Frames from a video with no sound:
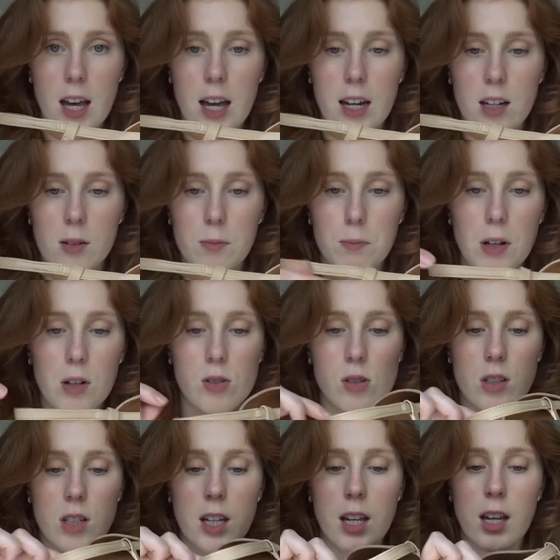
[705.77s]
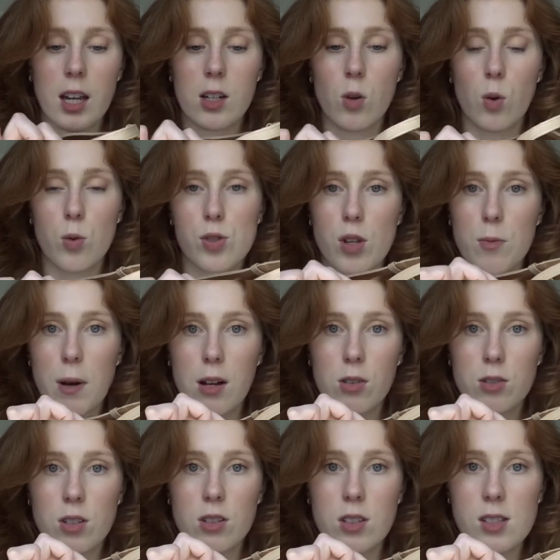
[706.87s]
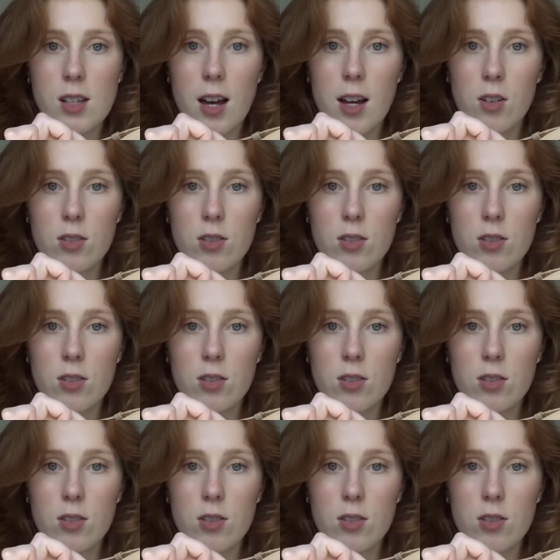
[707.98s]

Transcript: and it buckles on here and also buckles on the side,